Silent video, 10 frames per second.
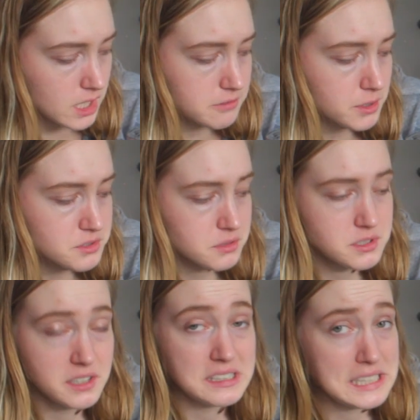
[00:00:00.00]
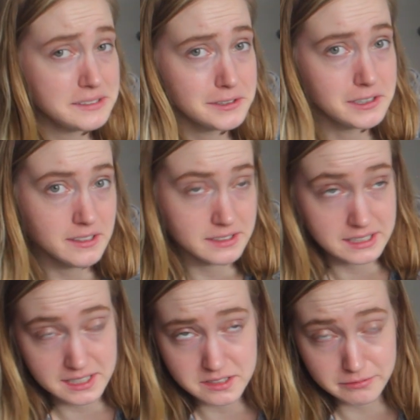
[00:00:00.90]
I've also done neither and
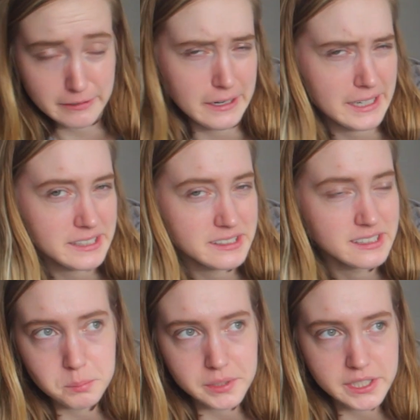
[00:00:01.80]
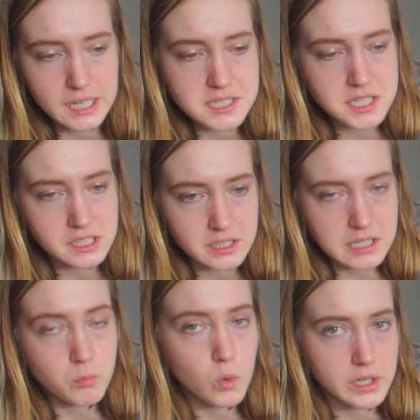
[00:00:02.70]
it's fine, but
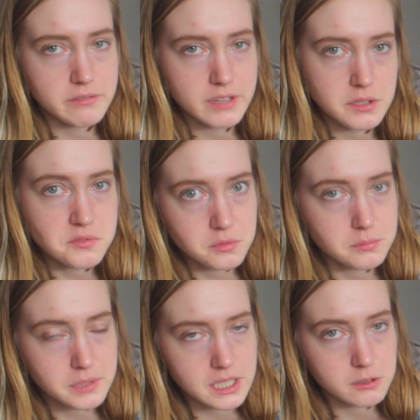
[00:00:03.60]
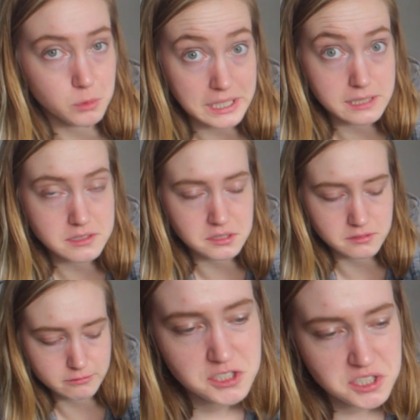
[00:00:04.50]
ideally one of those would be great.
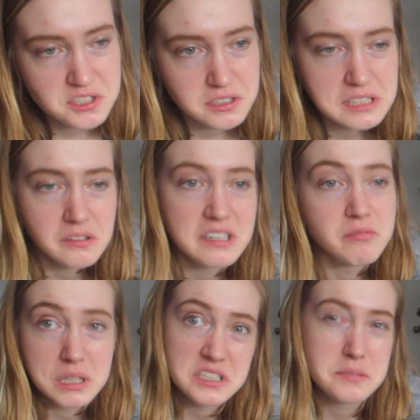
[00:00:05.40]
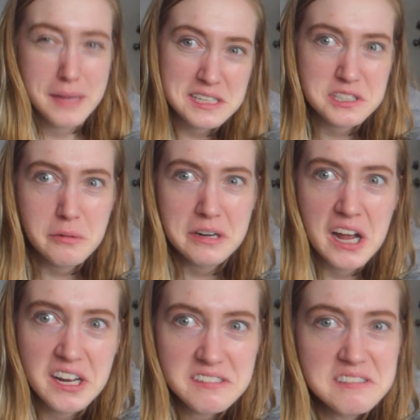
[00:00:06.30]
Just so you don't have weird smells going
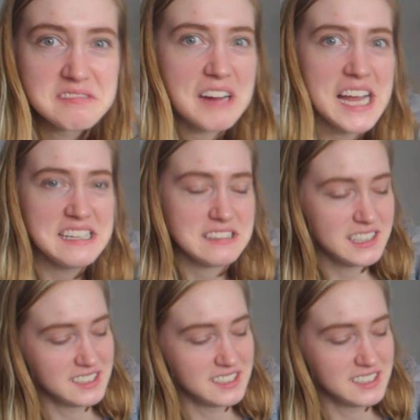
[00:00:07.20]
on, right?